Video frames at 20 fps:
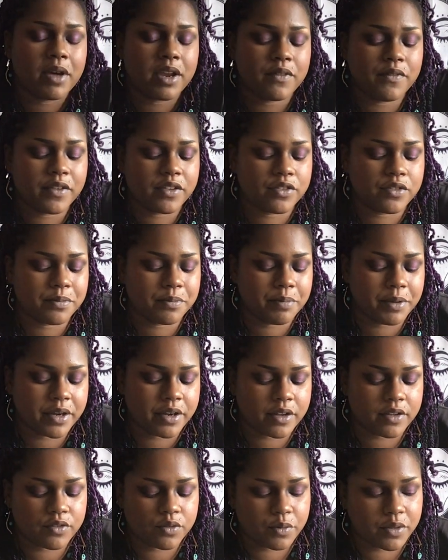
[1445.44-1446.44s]
might have
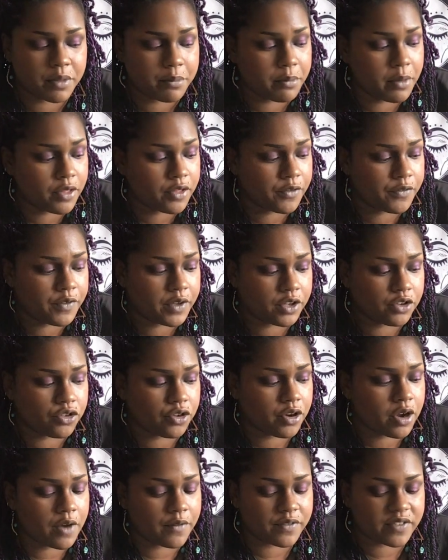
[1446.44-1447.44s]
experienced with a mother
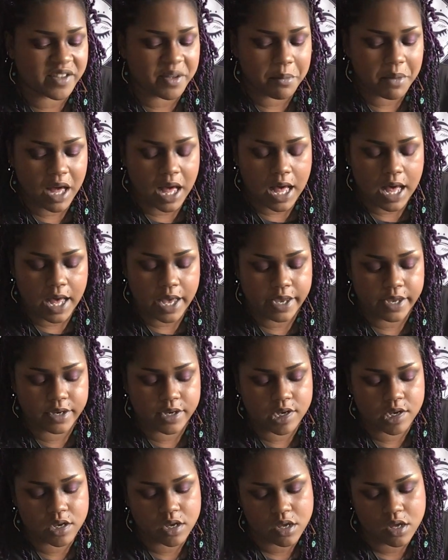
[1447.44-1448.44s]
figure of some
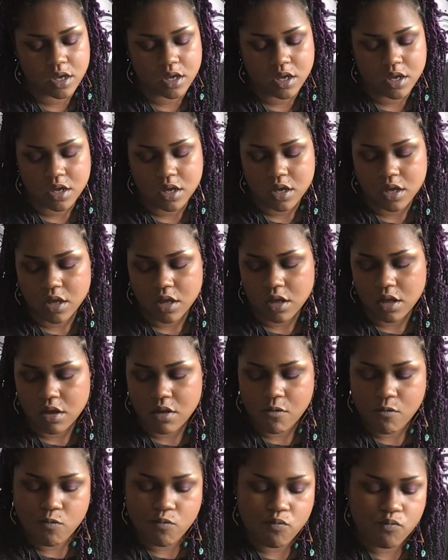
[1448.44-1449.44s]
kind
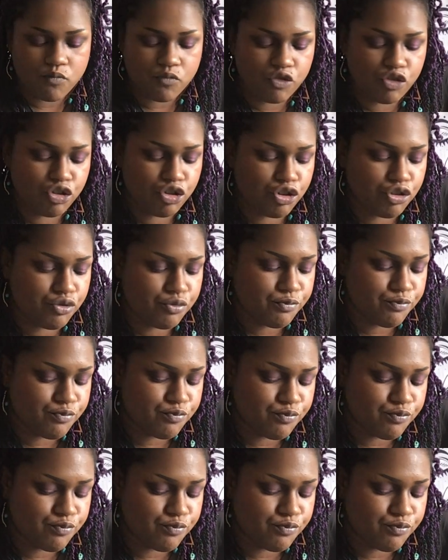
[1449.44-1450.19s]
to you.